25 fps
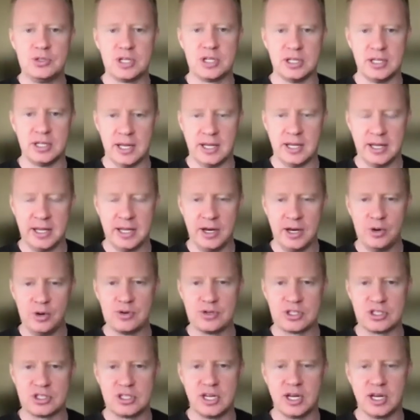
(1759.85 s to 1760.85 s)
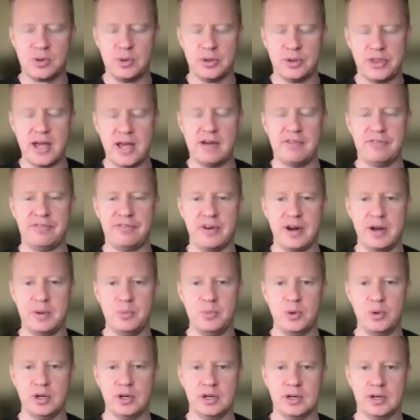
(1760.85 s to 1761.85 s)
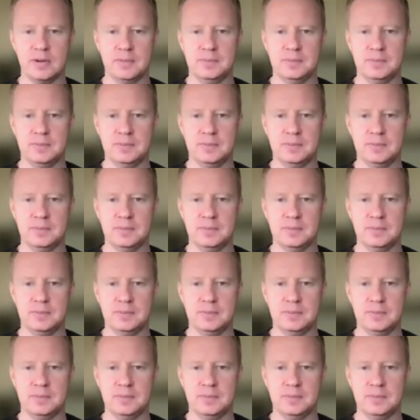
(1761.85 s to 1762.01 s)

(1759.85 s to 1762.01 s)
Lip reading: and they don't stick with that framework.